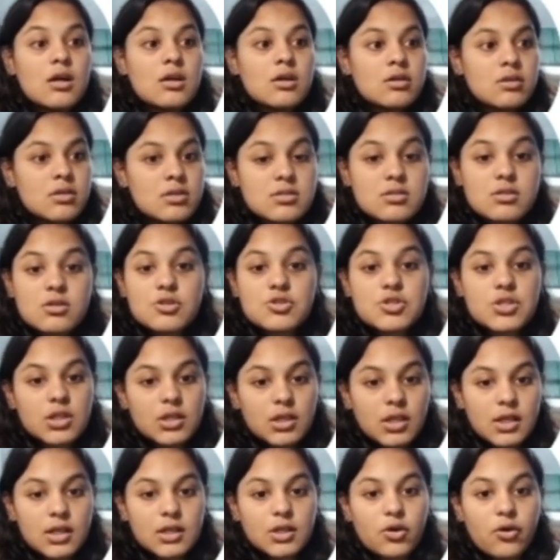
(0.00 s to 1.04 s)
researching
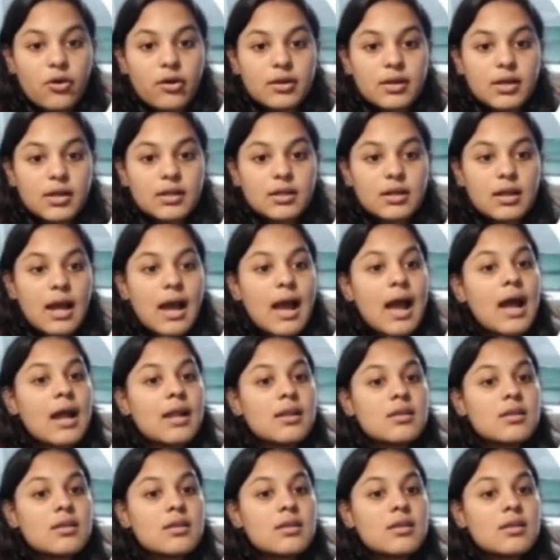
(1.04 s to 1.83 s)
it on it and